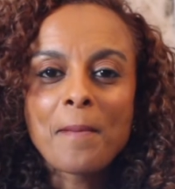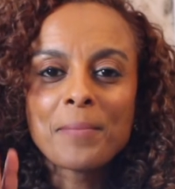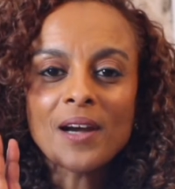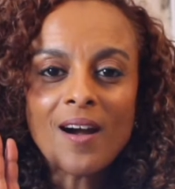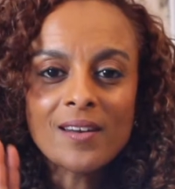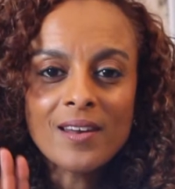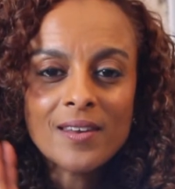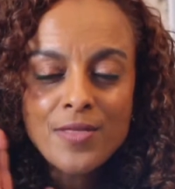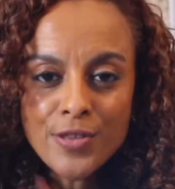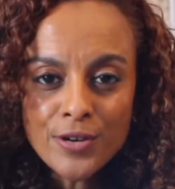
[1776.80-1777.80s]
But our
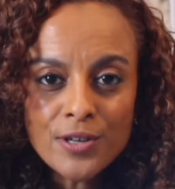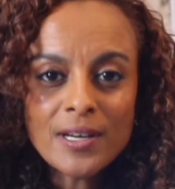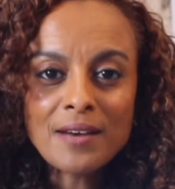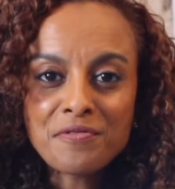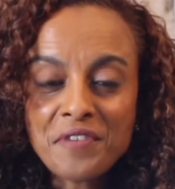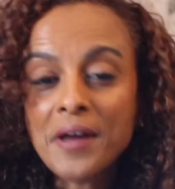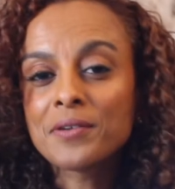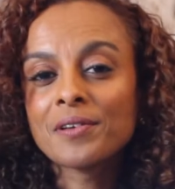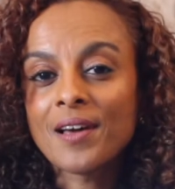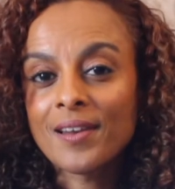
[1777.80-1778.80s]
third and
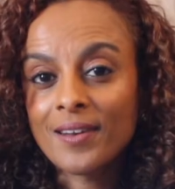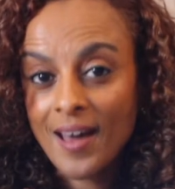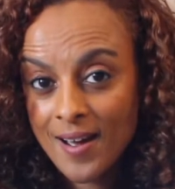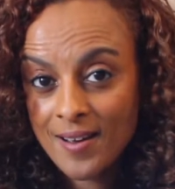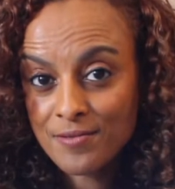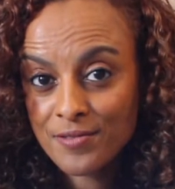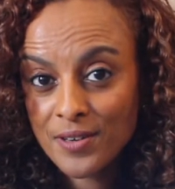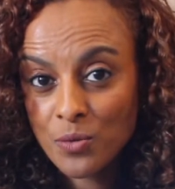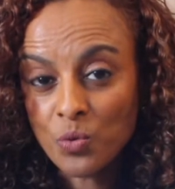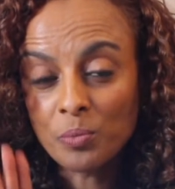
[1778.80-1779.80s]
final live
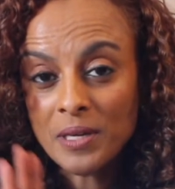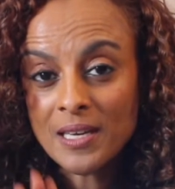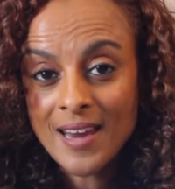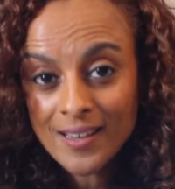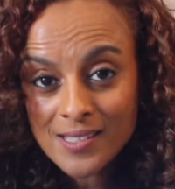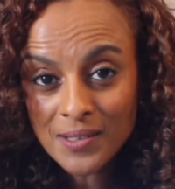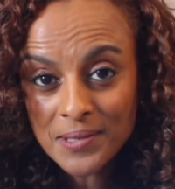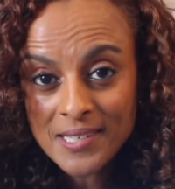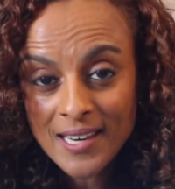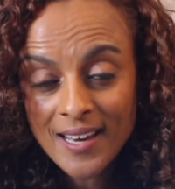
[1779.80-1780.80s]
will be next
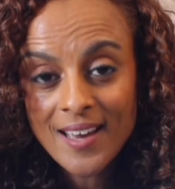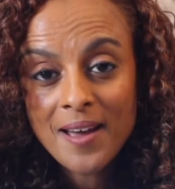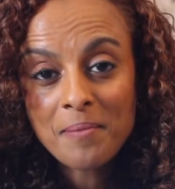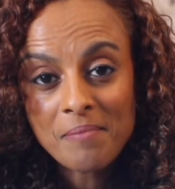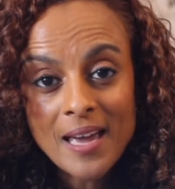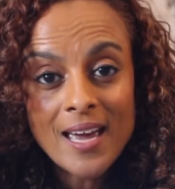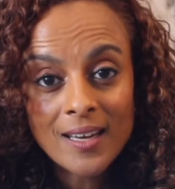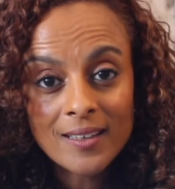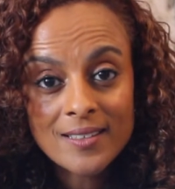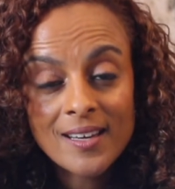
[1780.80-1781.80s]
Thursday, May
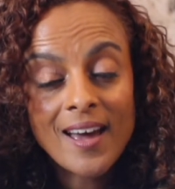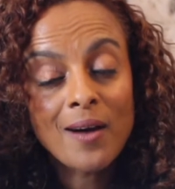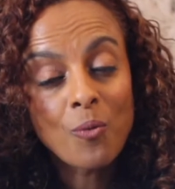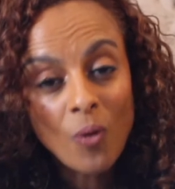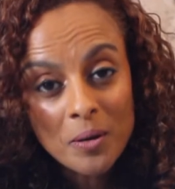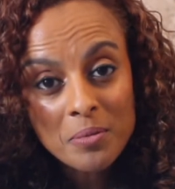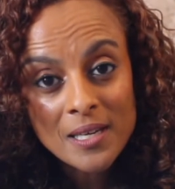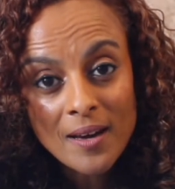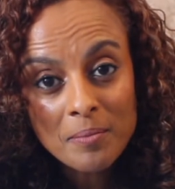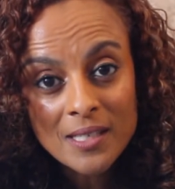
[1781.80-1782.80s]
8 at 1 p.m.